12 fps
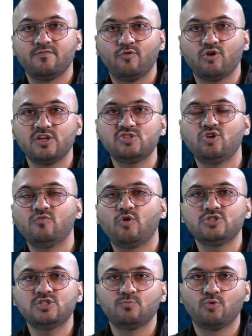Focus on
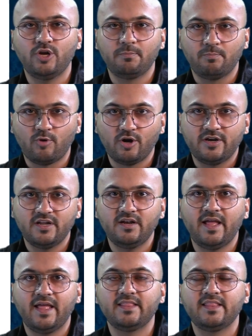what's more
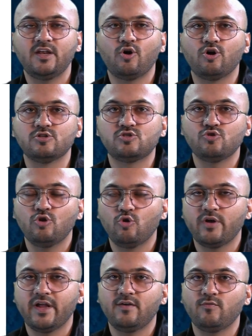important, and then also
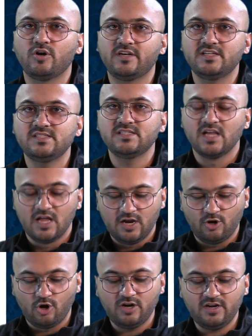look at what is
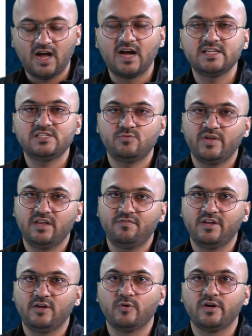not asked very
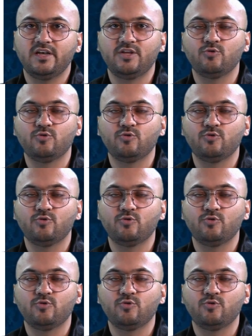frequently.